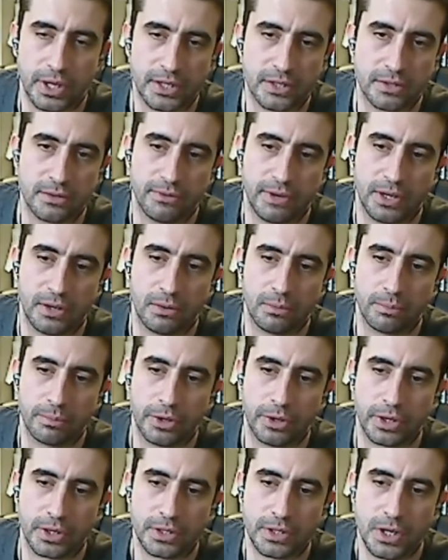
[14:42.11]
at the final
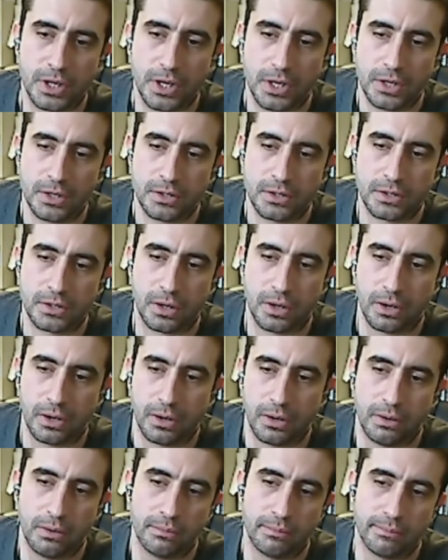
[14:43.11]
product.
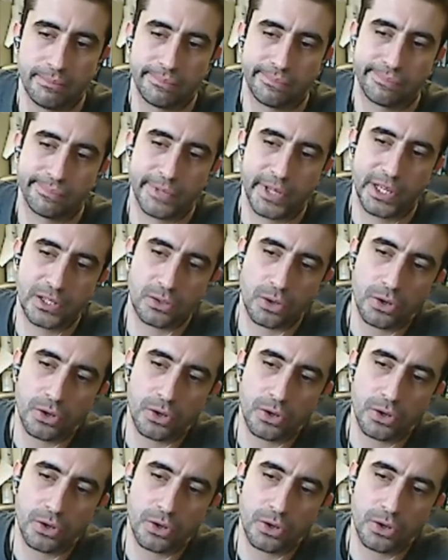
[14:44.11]
So it's